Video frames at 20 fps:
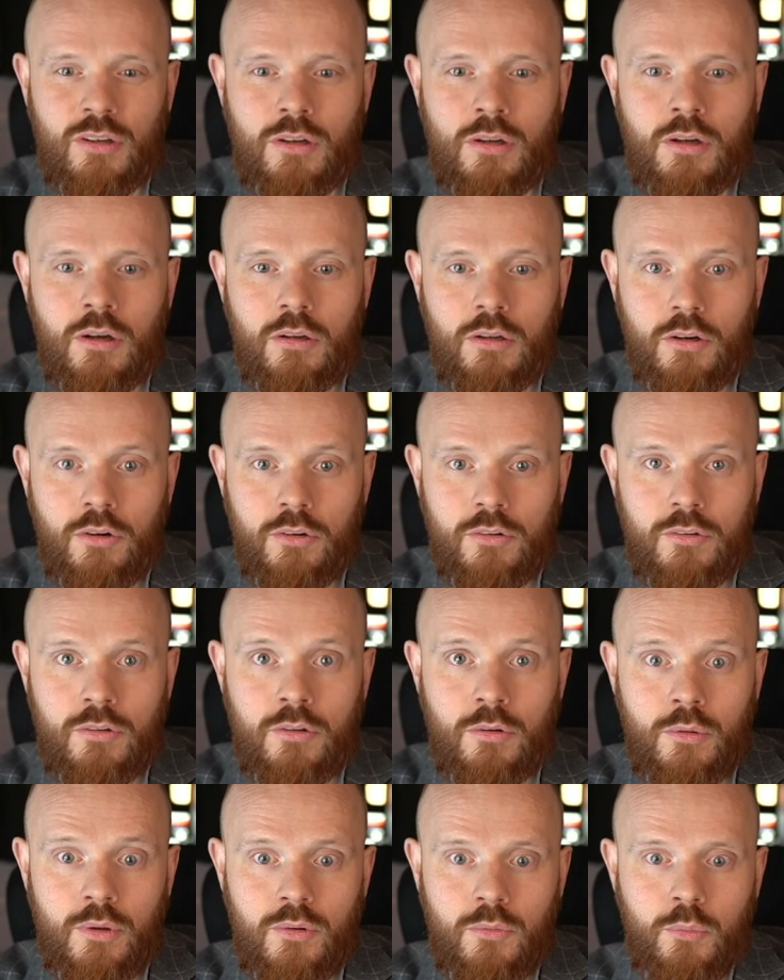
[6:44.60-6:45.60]
colors
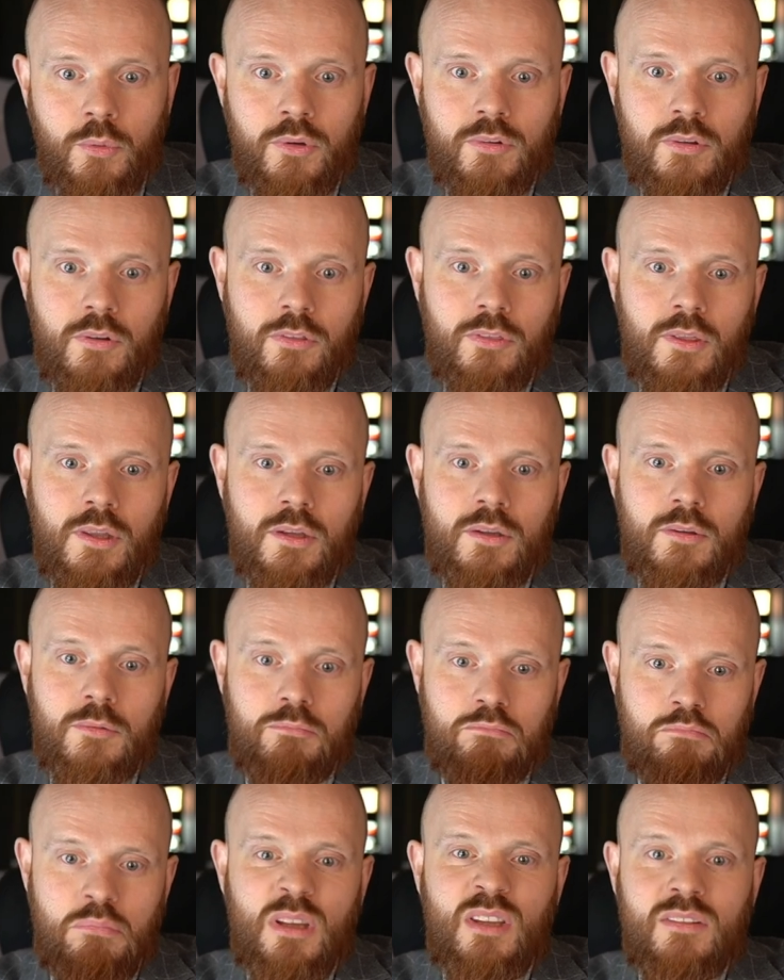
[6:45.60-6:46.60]
to it, which I think
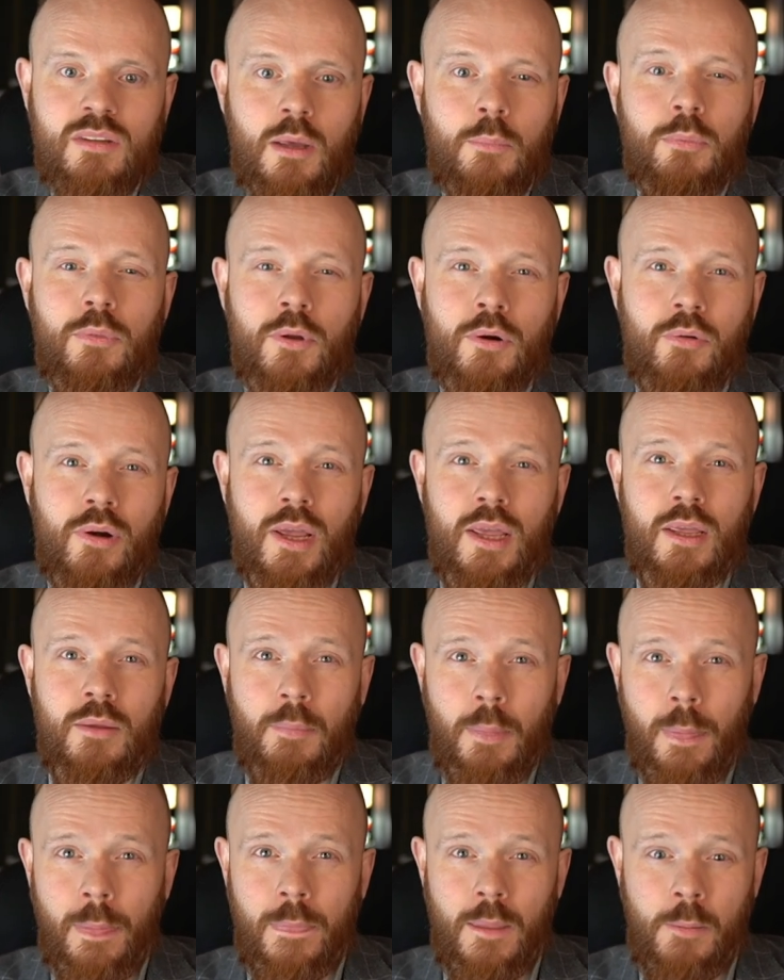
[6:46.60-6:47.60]
picks up the gray
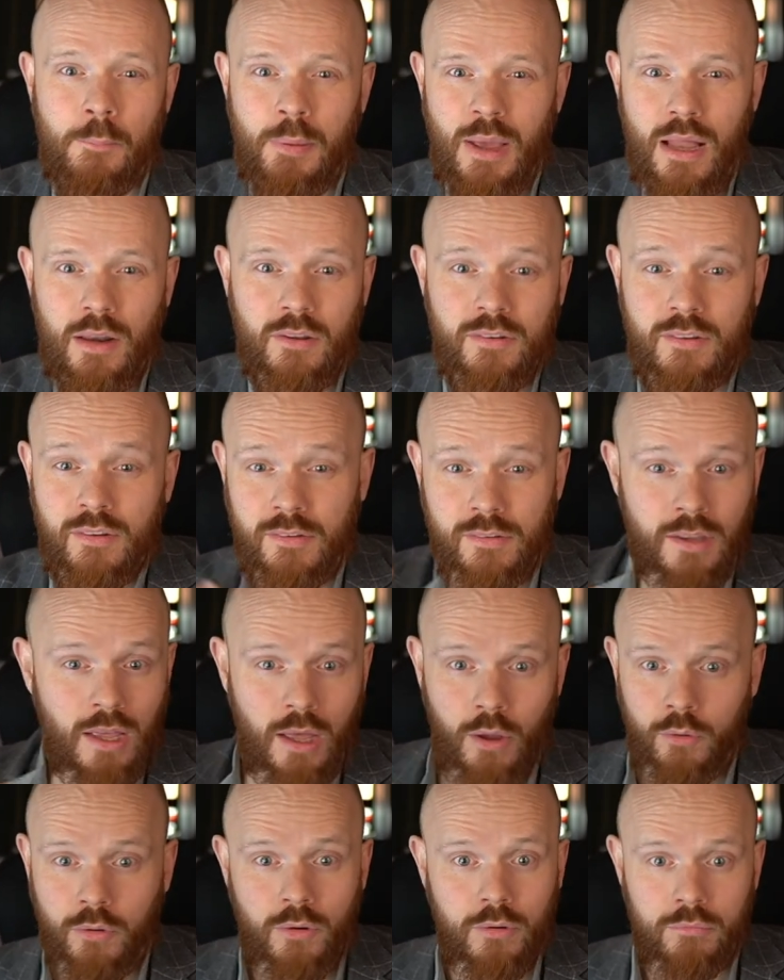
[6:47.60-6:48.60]
and balances
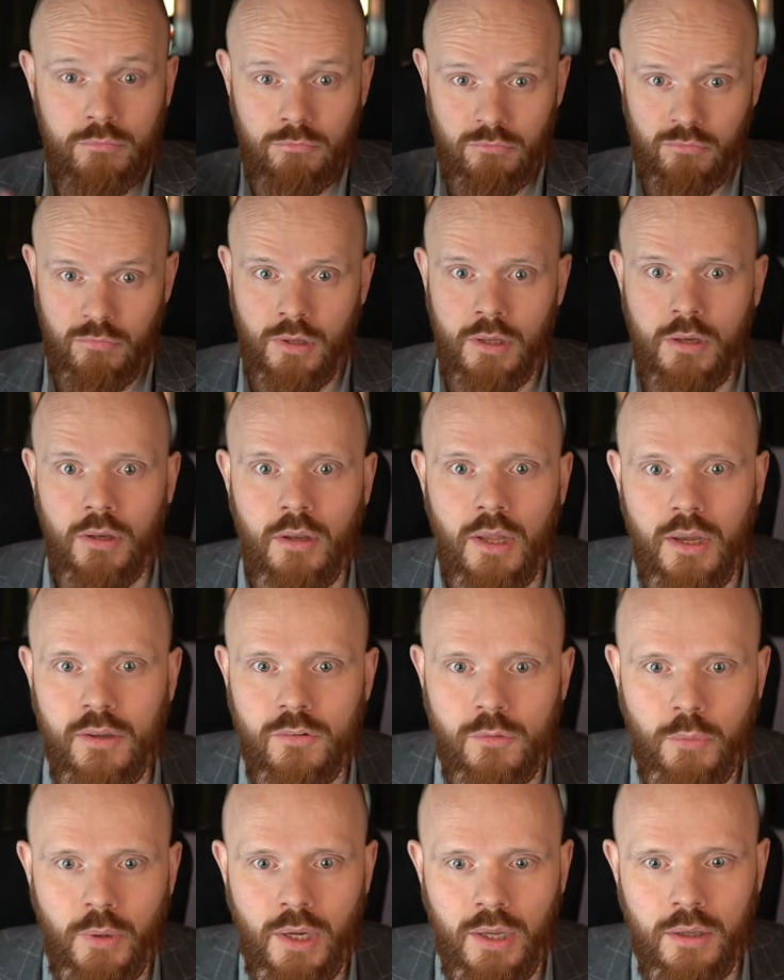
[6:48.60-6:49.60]
out in a nice
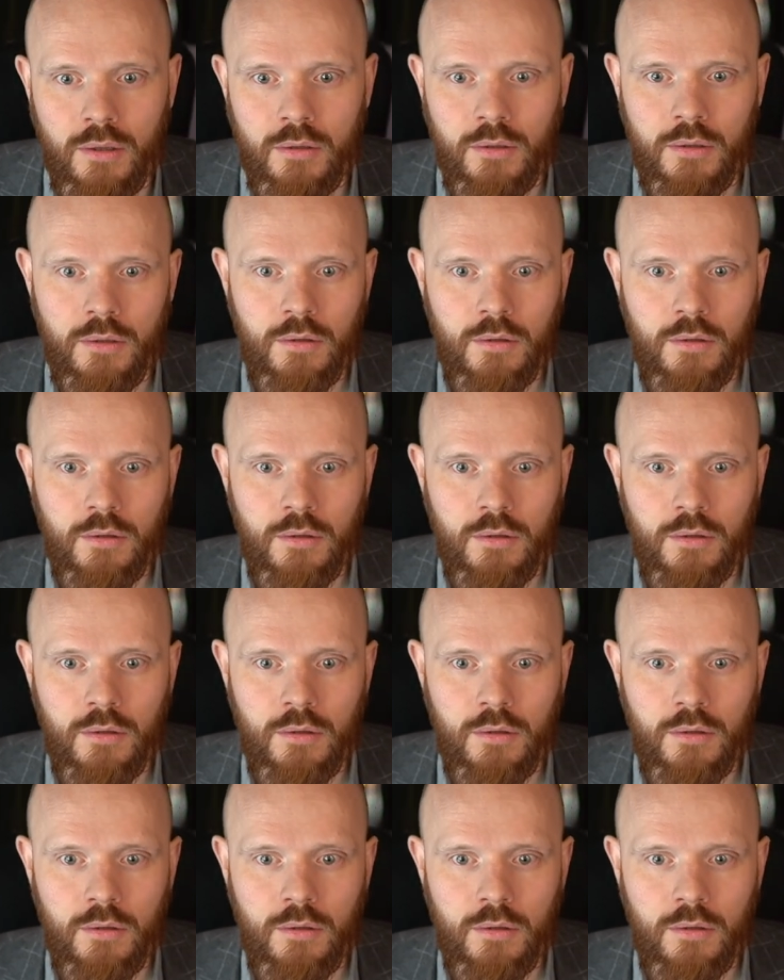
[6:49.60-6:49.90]
way.